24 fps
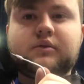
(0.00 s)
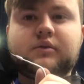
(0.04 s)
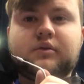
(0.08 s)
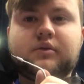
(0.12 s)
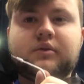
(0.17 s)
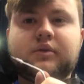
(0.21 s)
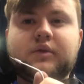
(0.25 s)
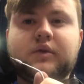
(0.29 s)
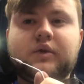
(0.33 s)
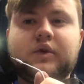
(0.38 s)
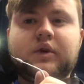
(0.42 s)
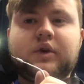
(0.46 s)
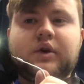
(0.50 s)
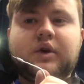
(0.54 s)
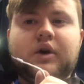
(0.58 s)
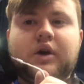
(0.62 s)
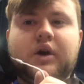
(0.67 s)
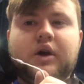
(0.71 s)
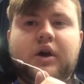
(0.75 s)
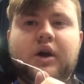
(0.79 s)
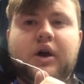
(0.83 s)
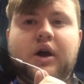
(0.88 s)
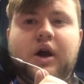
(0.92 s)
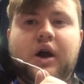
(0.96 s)

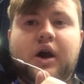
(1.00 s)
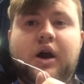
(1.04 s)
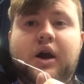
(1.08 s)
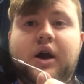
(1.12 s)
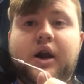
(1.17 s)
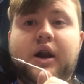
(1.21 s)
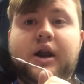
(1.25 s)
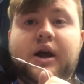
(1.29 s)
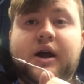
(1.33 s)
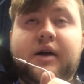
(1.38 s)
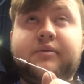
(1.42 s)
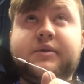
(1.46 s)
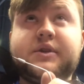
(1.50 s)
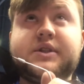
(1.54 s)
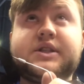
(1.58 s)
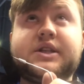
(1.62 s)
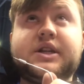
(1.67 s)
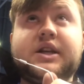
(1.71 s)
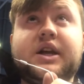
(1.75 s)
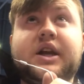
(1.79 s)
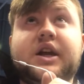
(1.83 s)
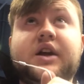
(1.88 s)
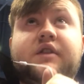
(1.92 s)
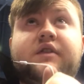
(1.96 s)
All right, I've been
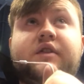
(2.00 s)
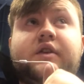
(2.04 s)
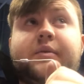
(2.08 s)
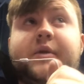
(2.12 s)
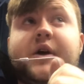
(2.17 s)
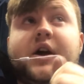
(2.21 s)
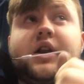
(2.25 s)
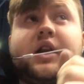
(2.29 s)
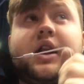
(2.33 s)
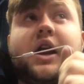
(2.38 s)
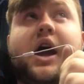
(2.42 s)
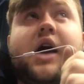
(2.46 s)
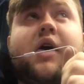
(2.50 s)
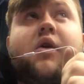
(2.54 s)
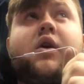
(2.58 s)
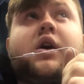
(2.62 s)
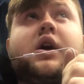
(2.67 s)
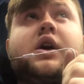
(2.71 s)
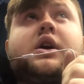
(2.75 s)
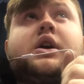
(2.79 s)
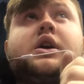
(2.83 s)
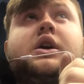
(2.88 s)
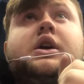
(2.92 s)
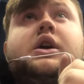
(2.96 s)
sitting here for about an hour,